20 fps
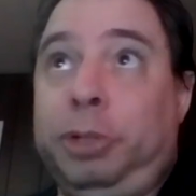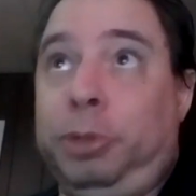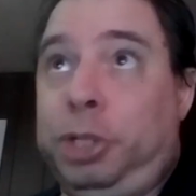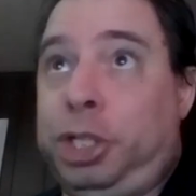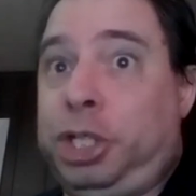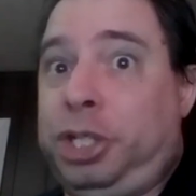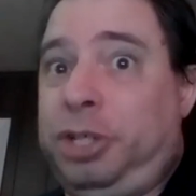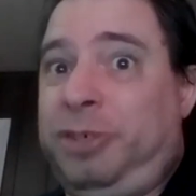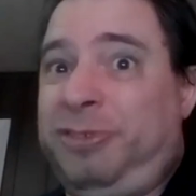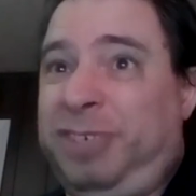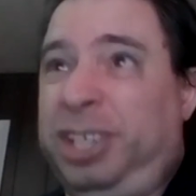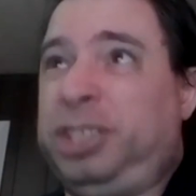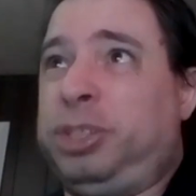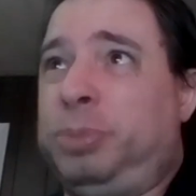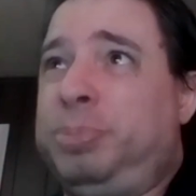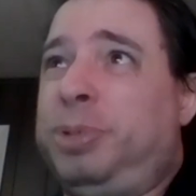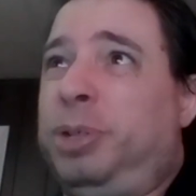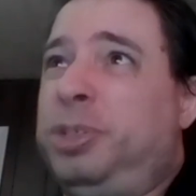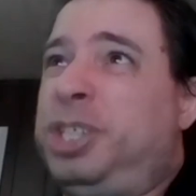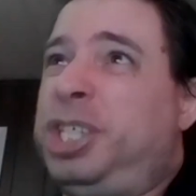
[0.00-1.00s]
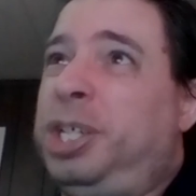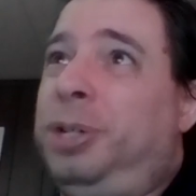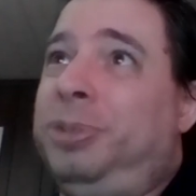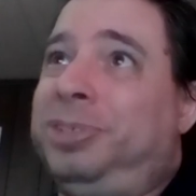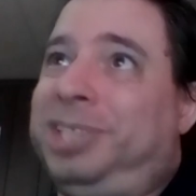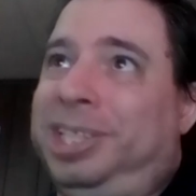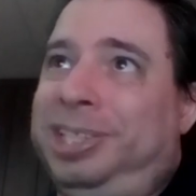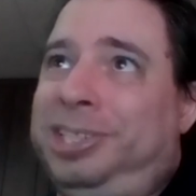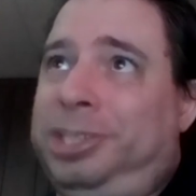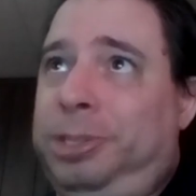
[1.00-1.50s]
to a WrestlePro
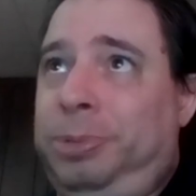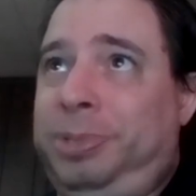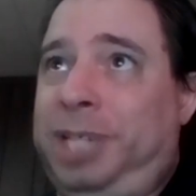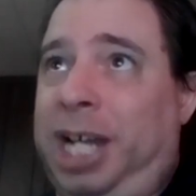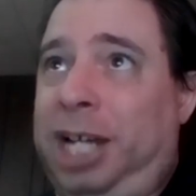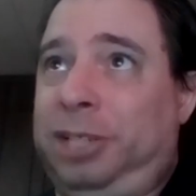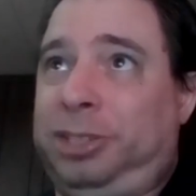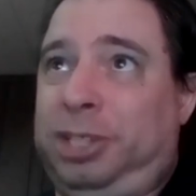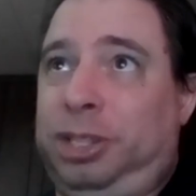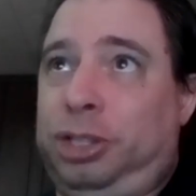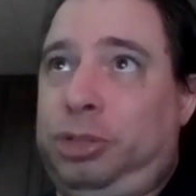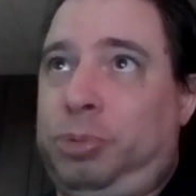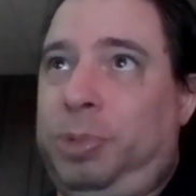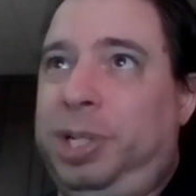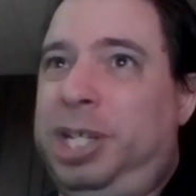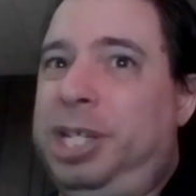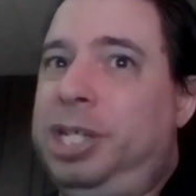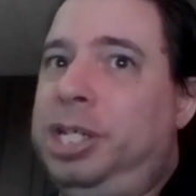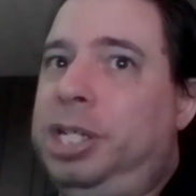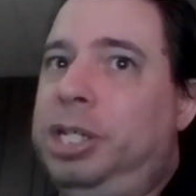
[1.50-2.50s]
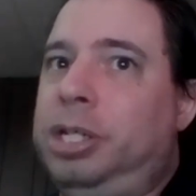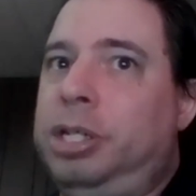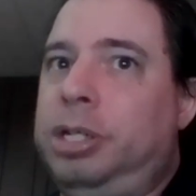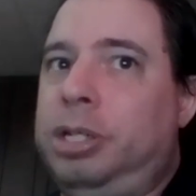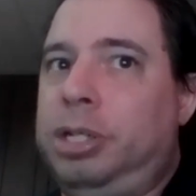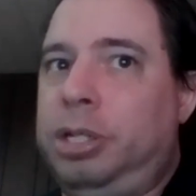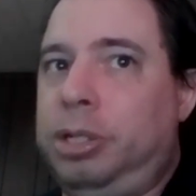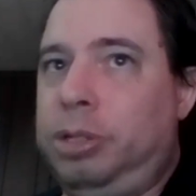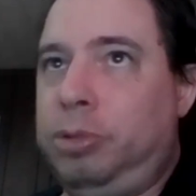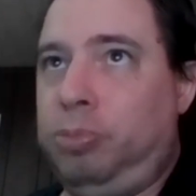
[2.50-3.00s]
show since
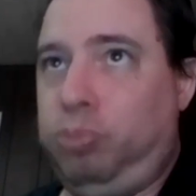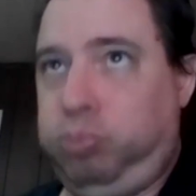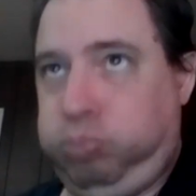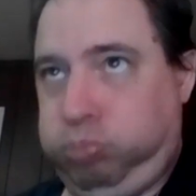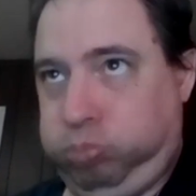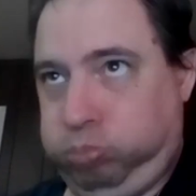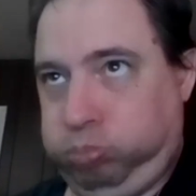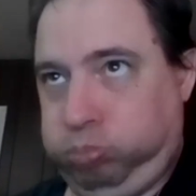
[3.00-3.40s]
2022.